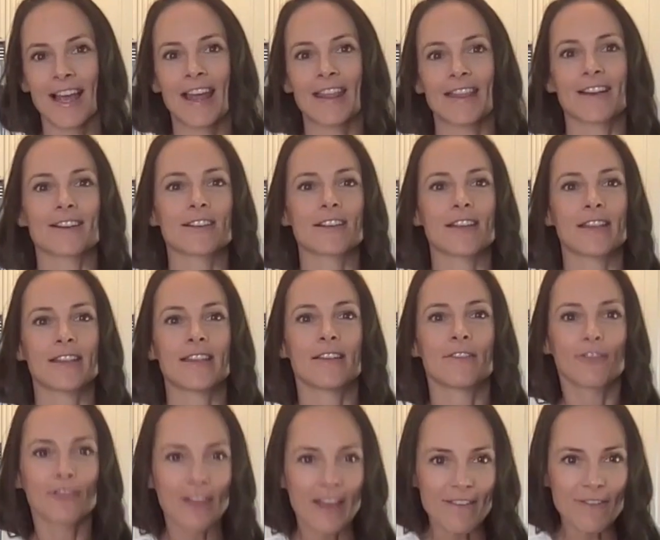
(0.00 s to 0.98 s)

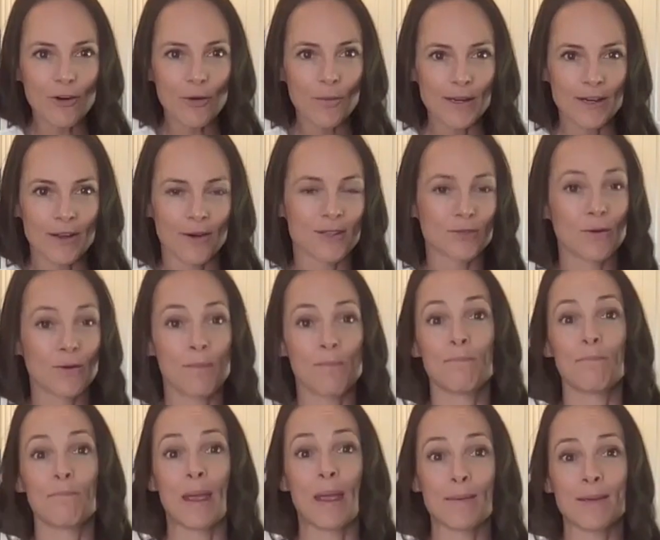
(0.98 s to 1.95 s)
the flavor window is when
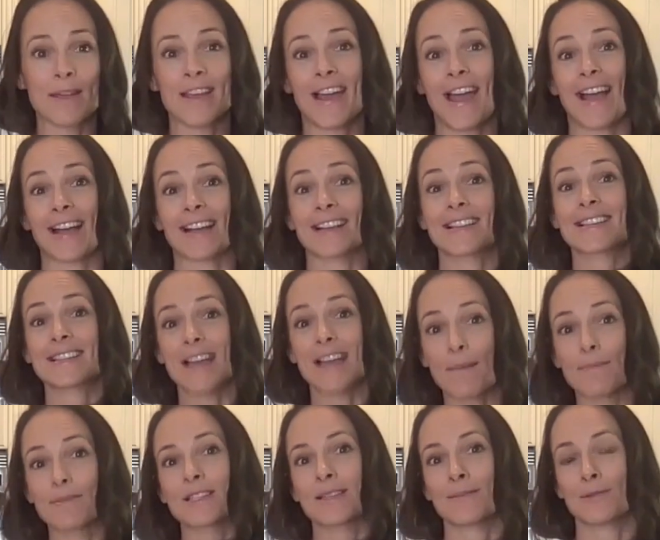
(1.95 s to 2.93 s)
baby
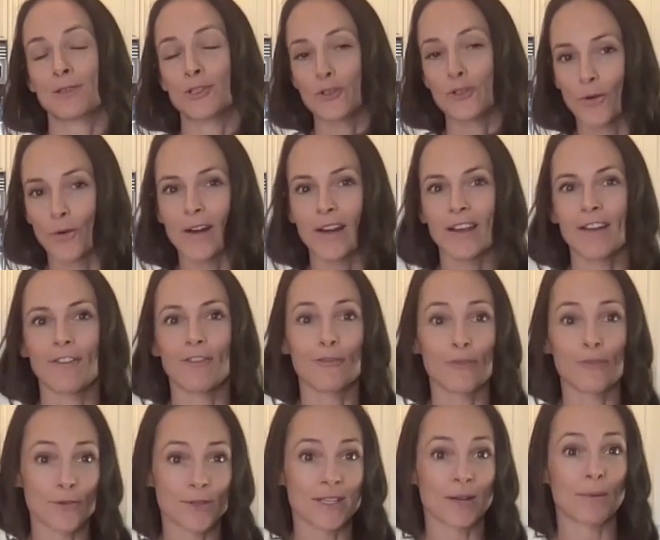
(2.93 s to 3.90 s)
accepts the majority of
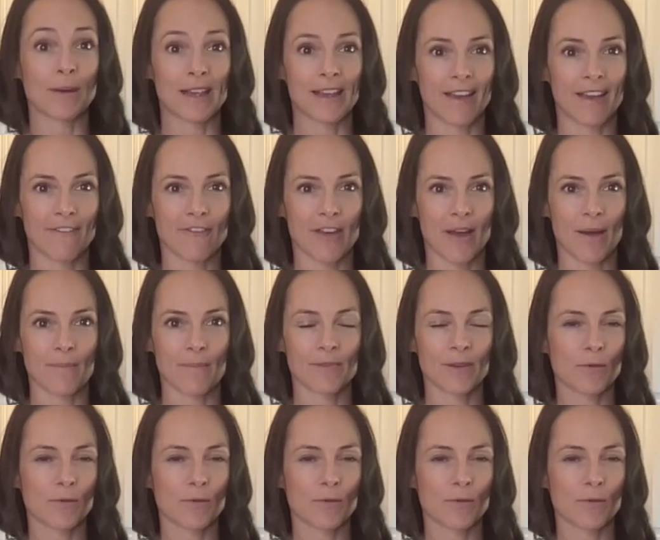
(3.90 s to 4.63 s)
foods that we give them.